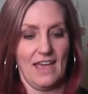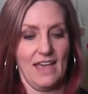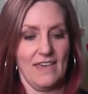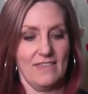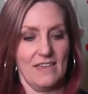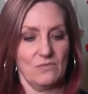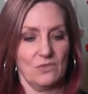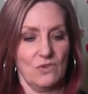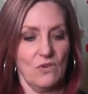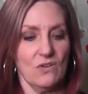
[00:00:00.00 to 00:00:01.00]
And then
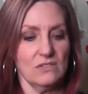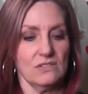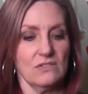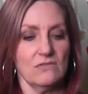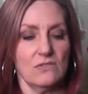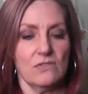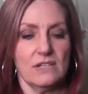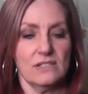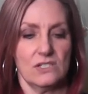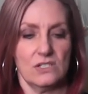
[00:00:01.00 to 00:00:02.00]
we're also
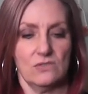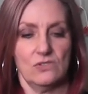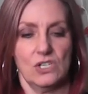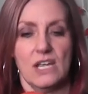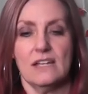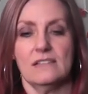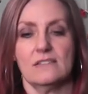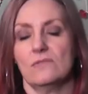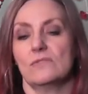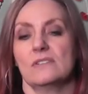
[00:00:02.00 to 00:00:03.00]
going to
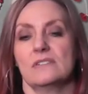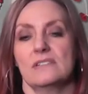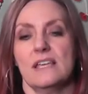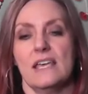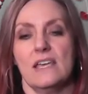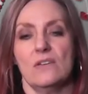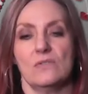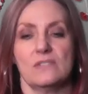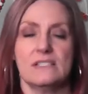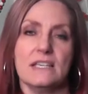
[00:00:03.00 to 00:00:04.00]
chant or say
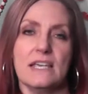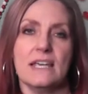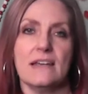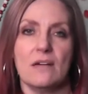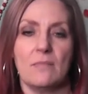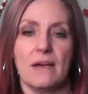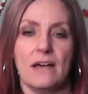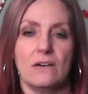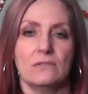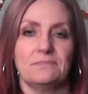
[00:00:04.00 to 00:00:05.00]
or sing
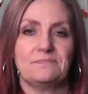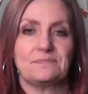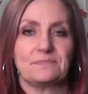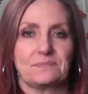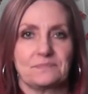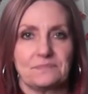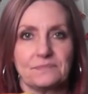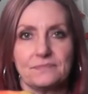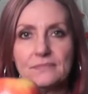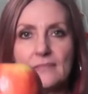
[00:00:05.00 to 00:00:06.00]
about
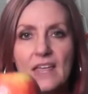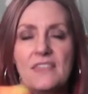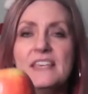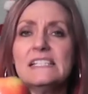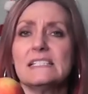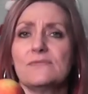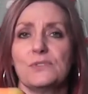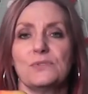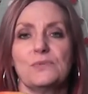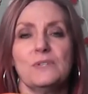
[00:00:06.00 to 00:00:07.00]
this
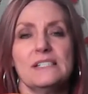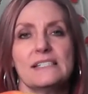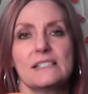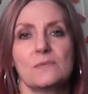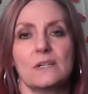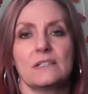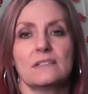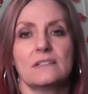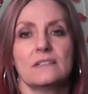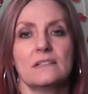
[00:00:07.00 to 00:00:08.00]
fruit. What is this one?
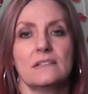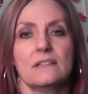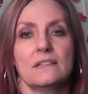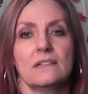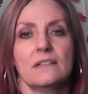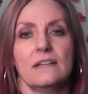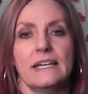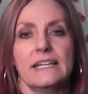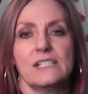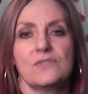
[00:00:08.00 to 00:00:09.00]

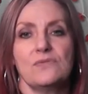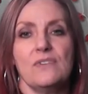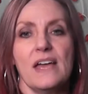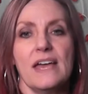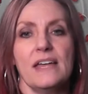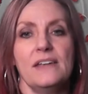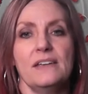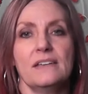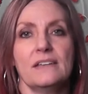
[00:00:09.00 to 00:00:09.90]
It's red.